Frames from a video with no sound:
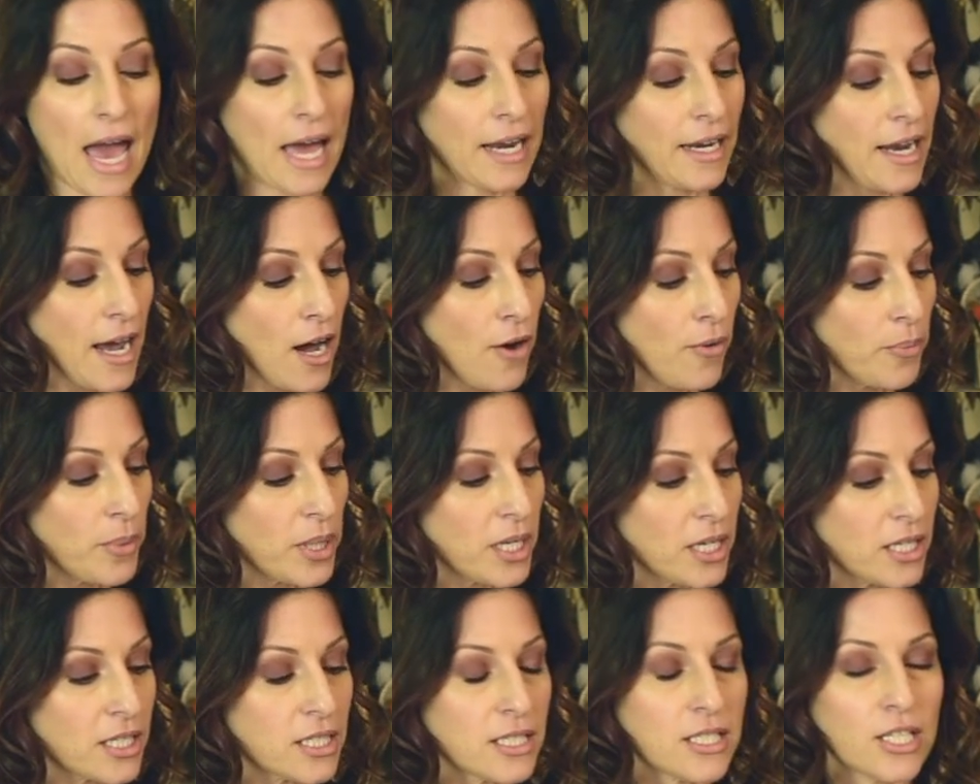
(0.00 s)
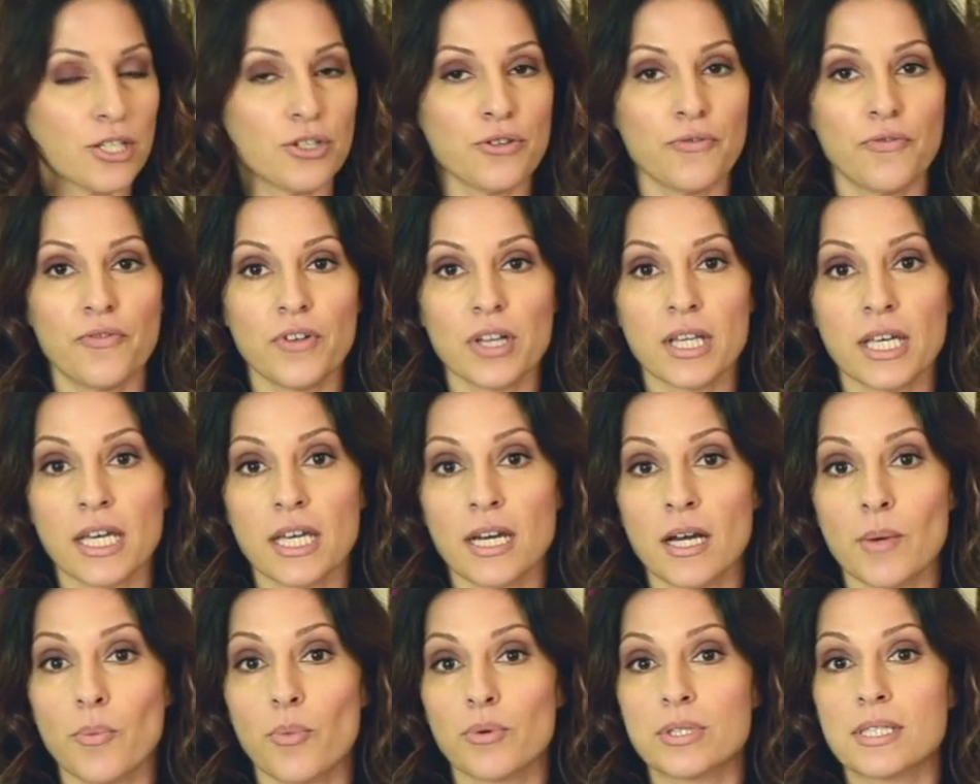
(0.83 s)
And now I'm going to continue
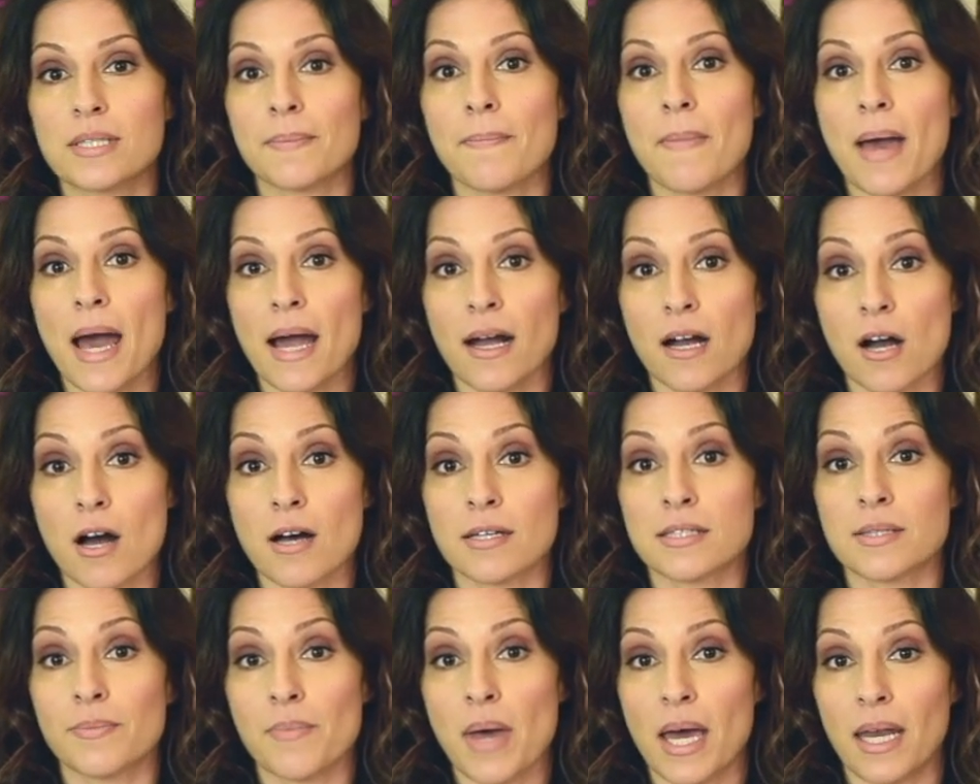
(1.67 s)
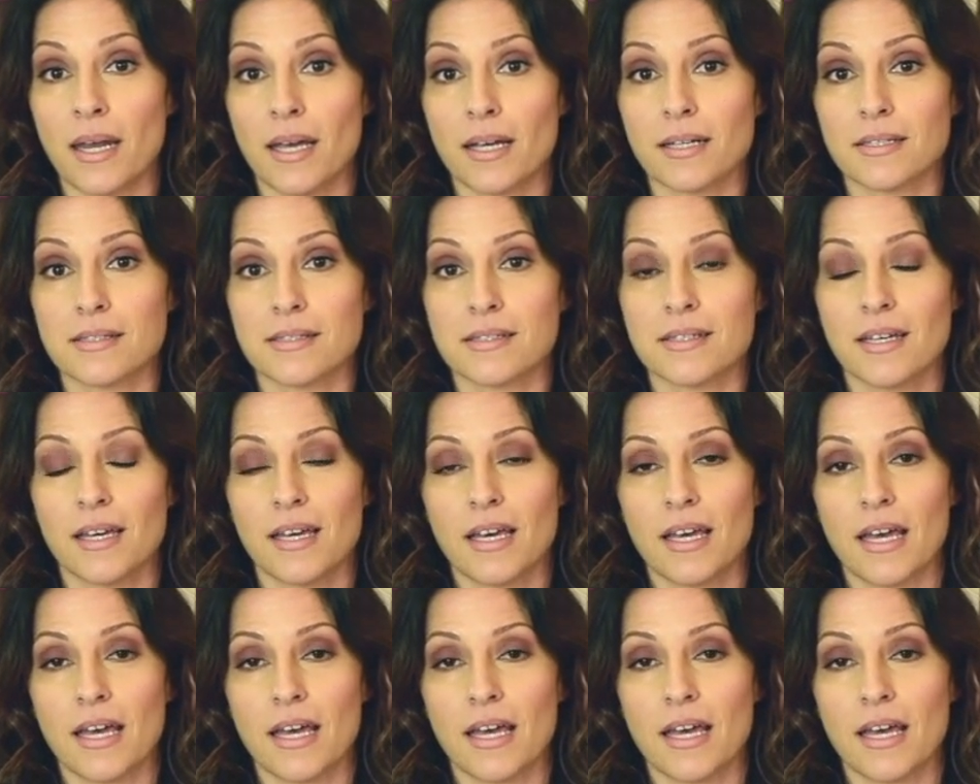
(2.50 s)
filling it up with some MAC Cosmetics.